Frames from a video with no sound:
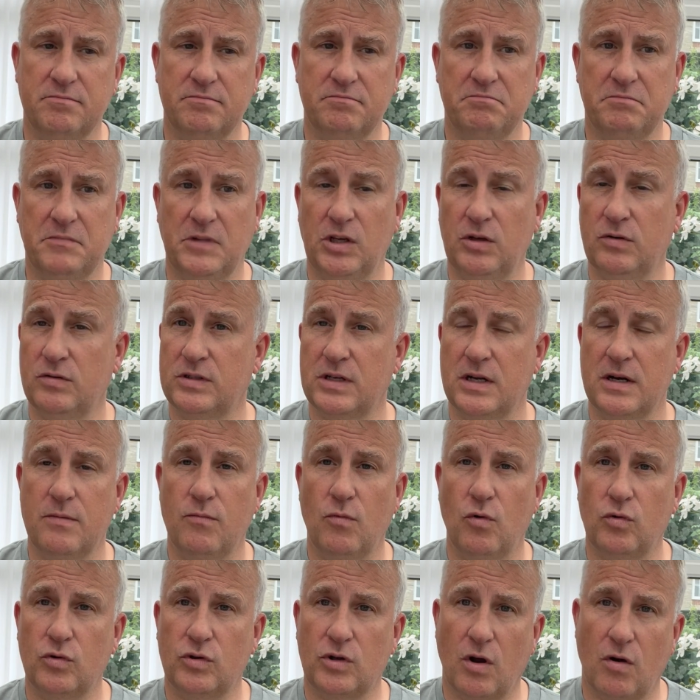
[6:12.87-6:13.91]
using a
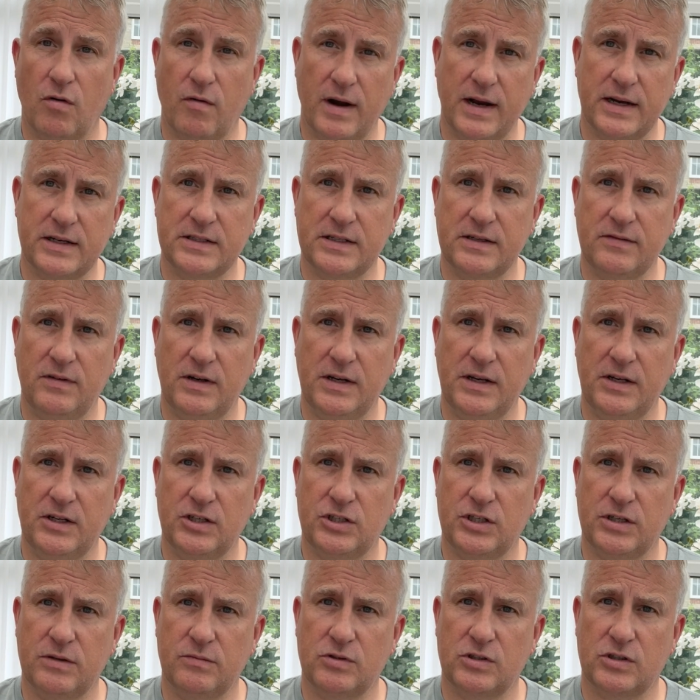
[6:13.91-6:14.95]
more directive
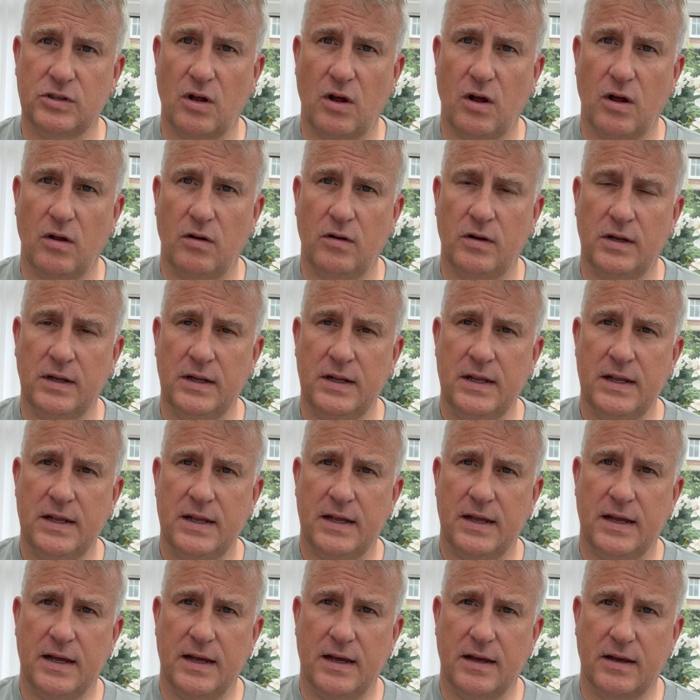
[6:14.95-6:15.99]
leadership style.
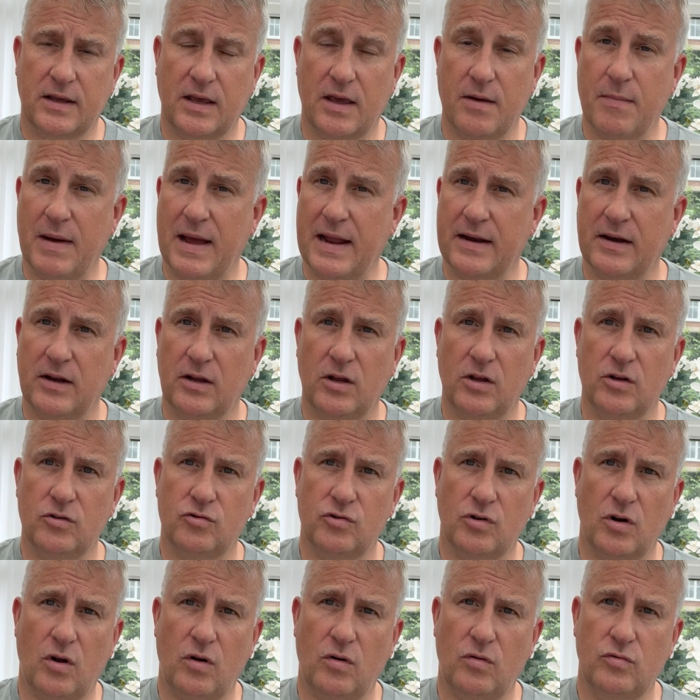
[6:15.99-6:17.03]
Command and
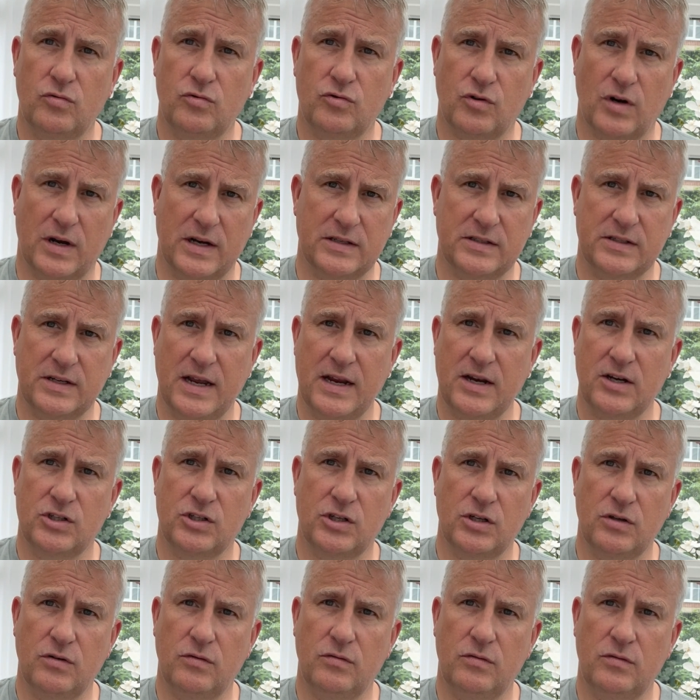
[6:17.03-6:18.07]
control,
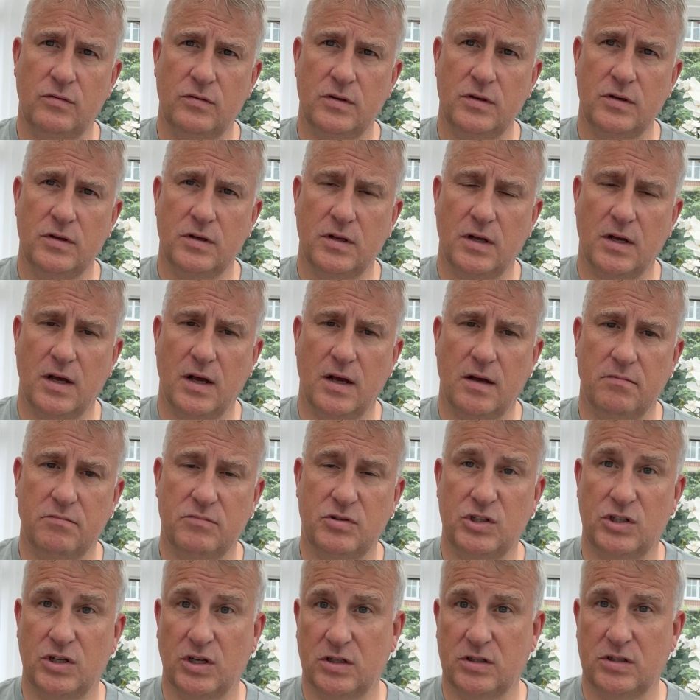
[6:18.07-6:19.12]
transactional,
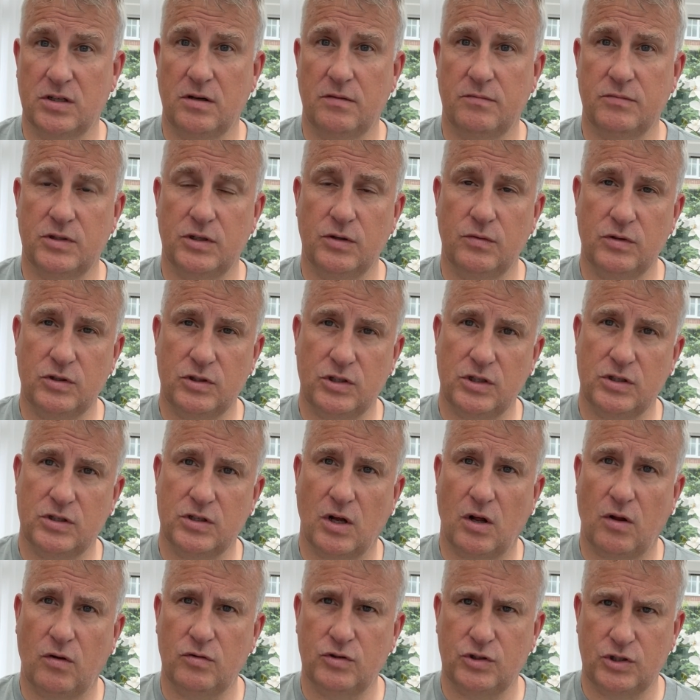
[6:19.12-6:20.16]
shut up, do as you're
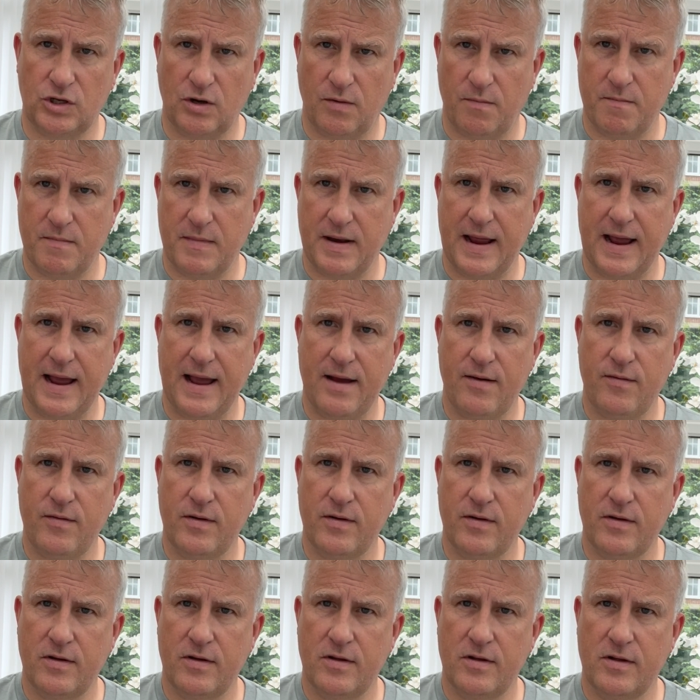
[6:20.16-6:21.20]
told, jump now.
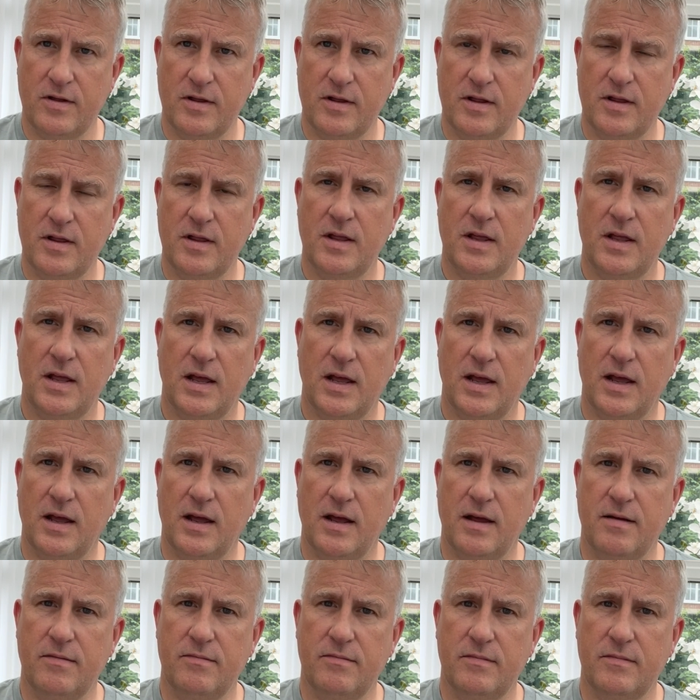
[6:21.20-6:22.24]

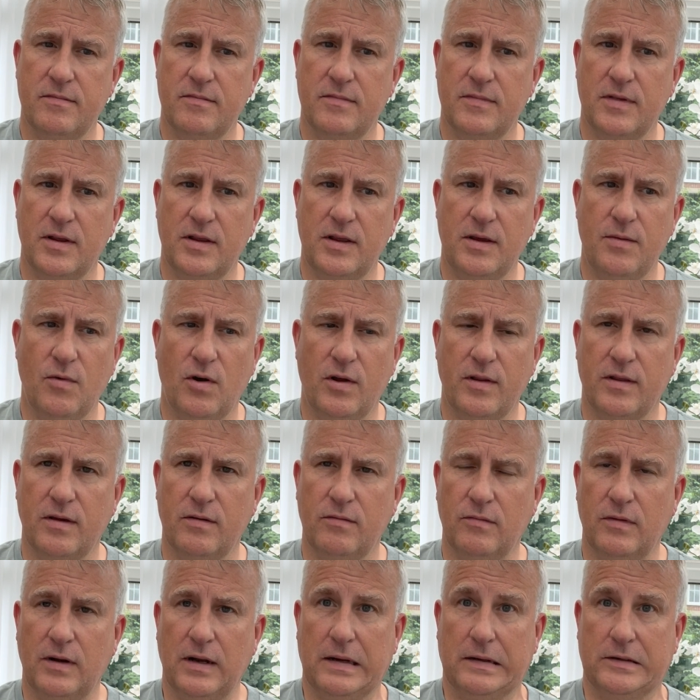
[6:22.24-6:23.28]
And you might
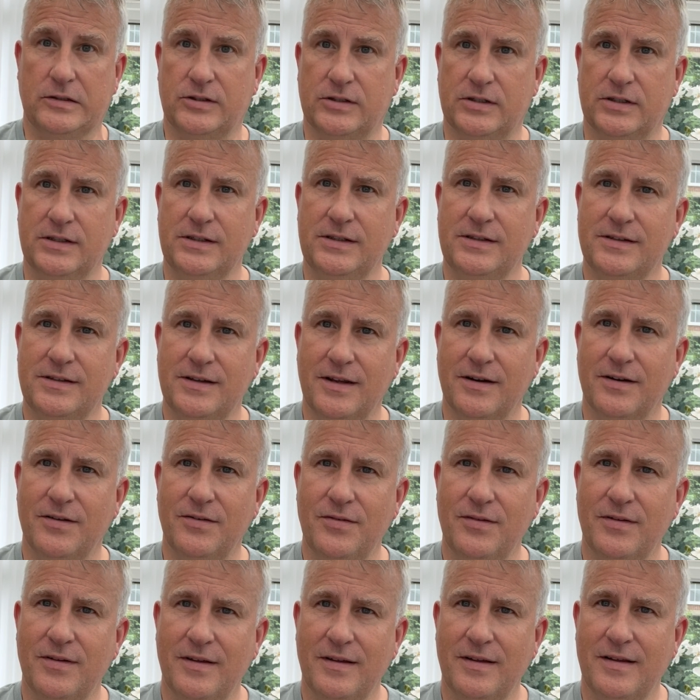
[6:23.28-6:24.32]
think, well, actually,
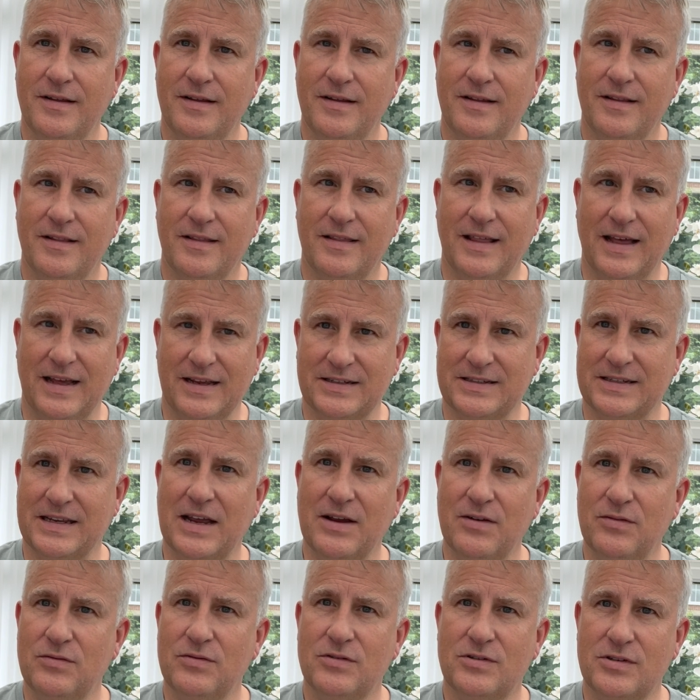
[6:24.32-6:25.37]
that
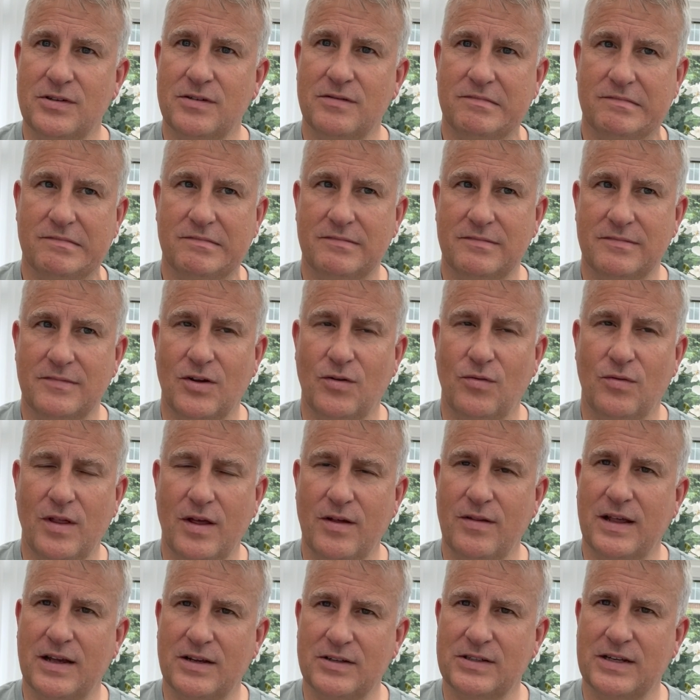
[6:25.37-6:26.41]
sounds, although
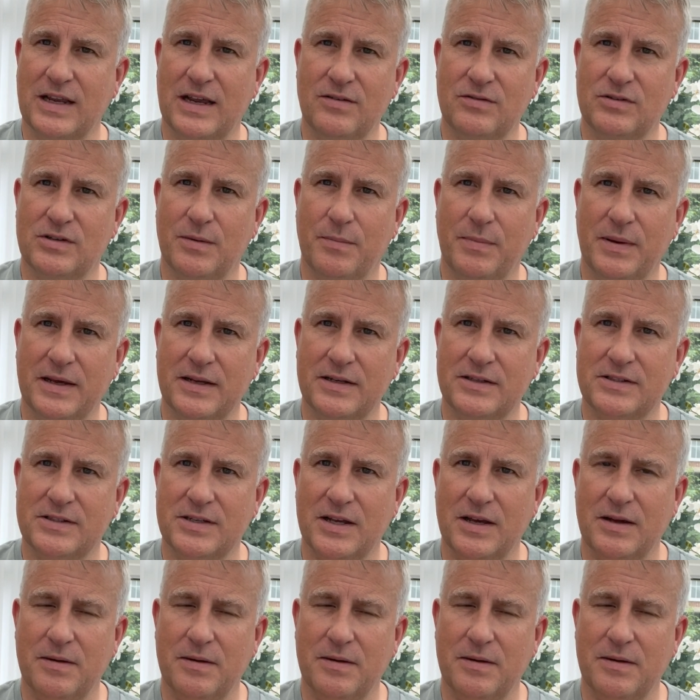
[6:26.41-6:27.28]
that sounds a bit,